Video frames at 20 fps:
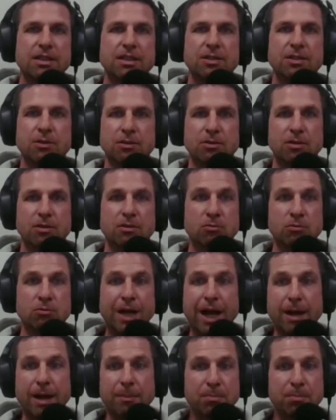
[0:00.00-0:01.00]
your
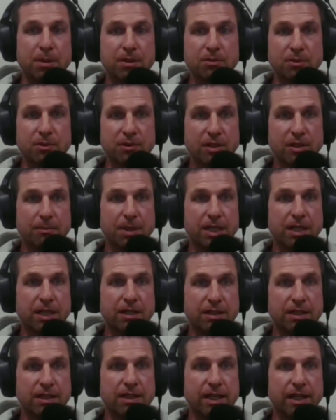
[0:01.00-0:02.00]
rap was coming
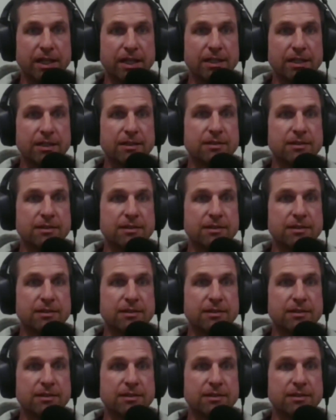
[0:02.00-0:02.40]
out in the 80s.